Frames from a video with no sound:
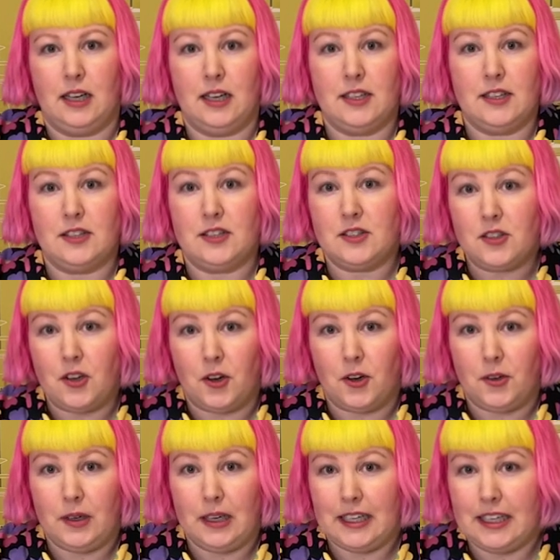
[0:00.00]

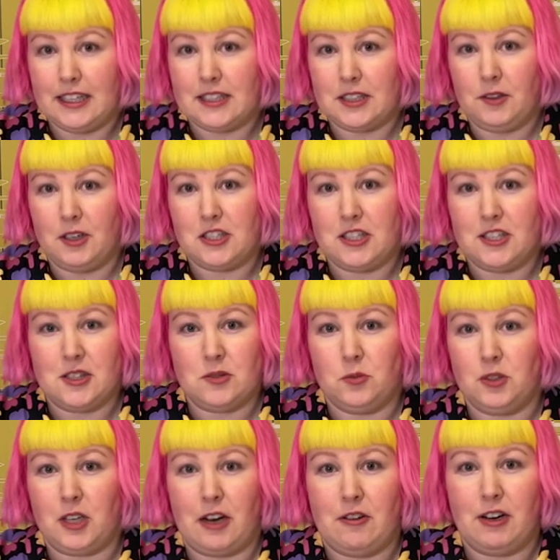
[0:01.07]
So I guess the question is,
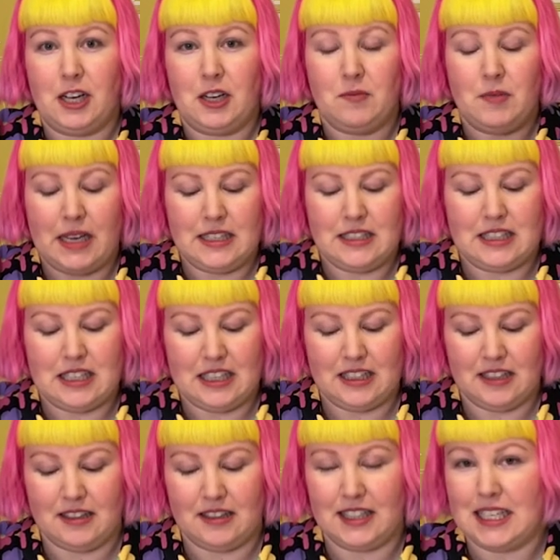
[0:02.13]
would I recommend
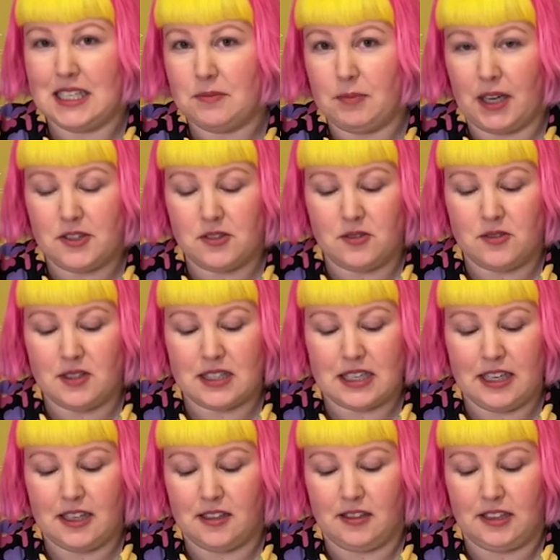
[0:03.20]
these puzzles?
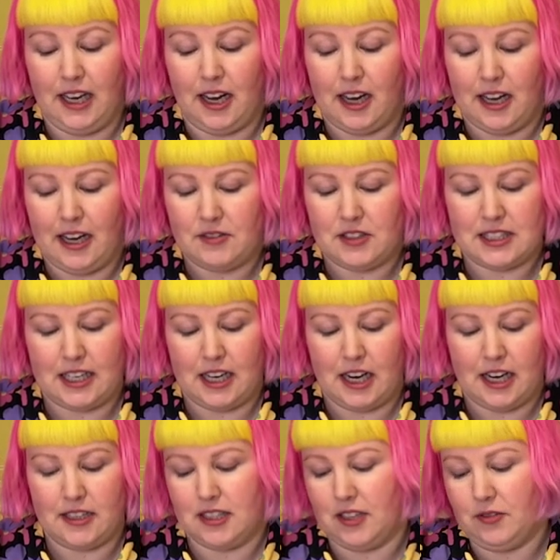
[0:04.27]
And yeah, I have to say,
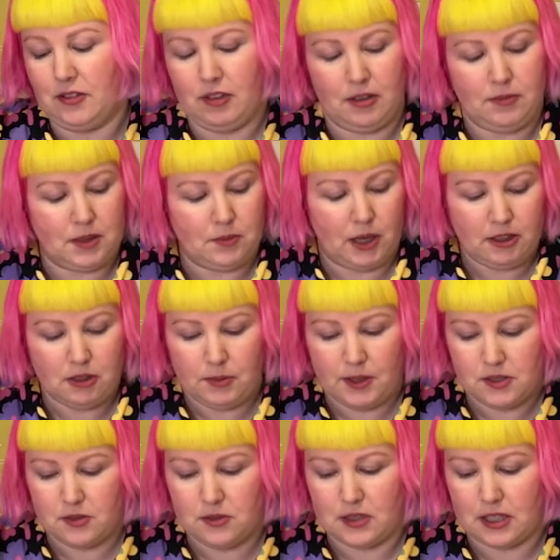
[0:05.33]
I definitely recommend
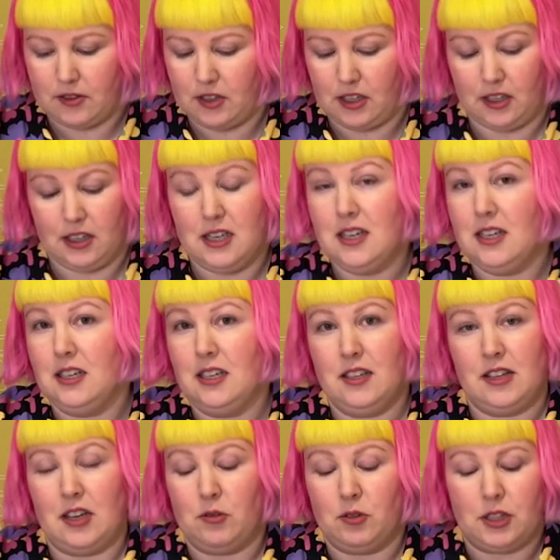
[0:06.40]
MicroPuzzles. I think
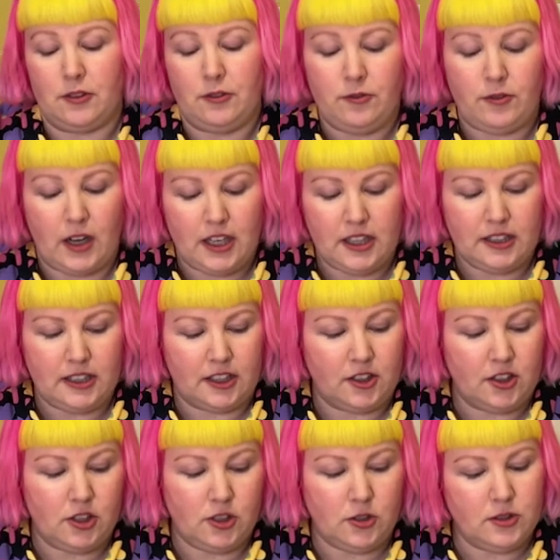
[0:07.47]
they're really fun and
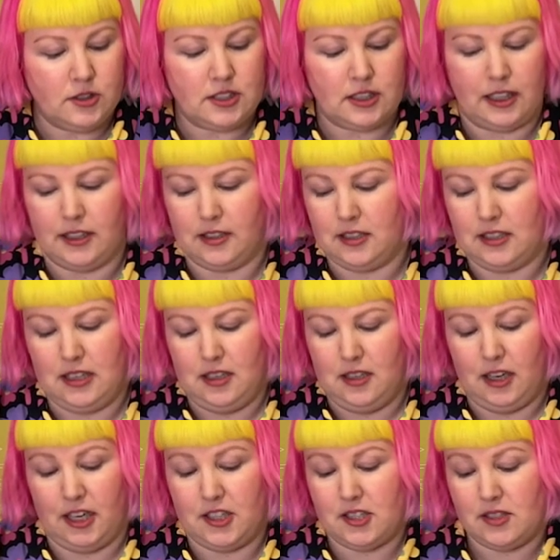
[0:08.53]
cute, and
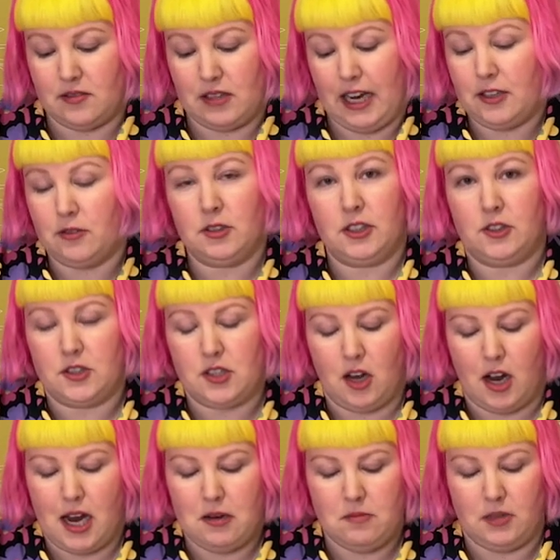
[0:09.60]
I just had a really good
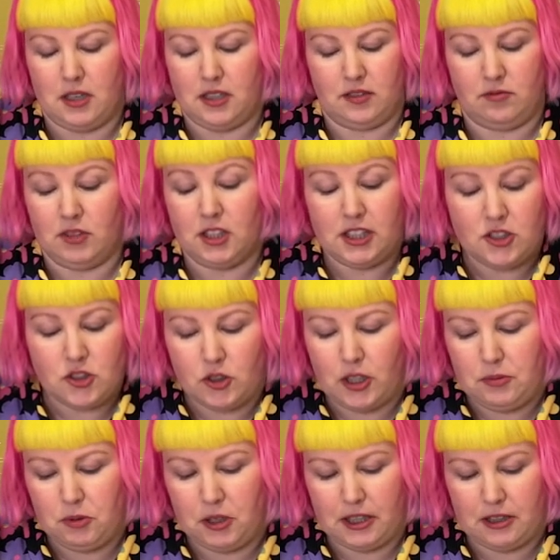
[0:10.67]
time. I really
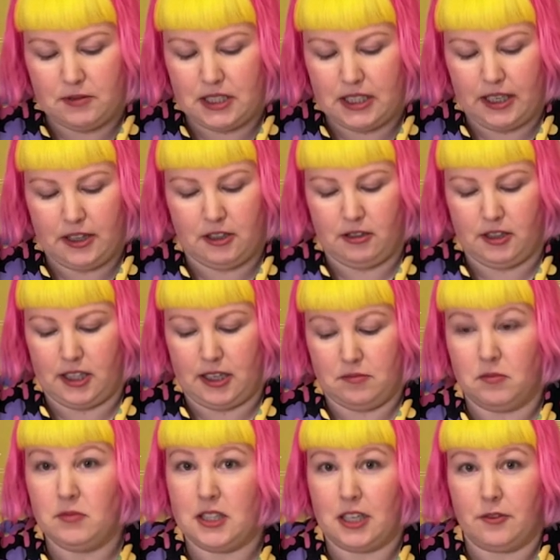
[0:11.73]
enjoyed putting them together, and
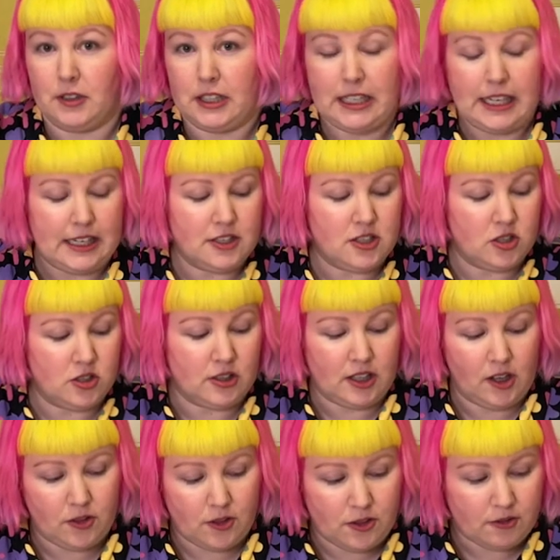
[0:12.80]
I'm definitely keen to do the
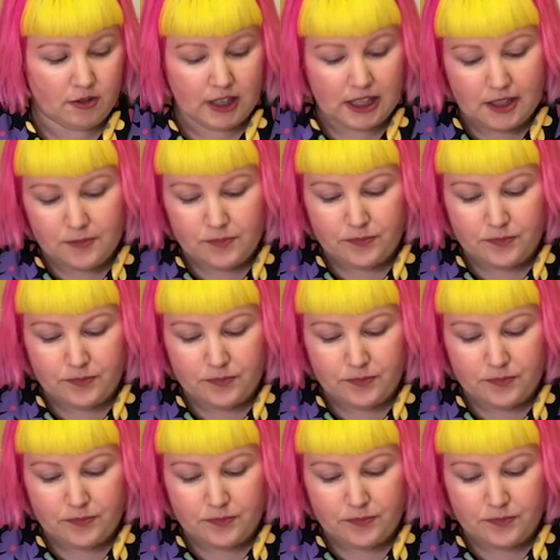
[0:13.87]
other three.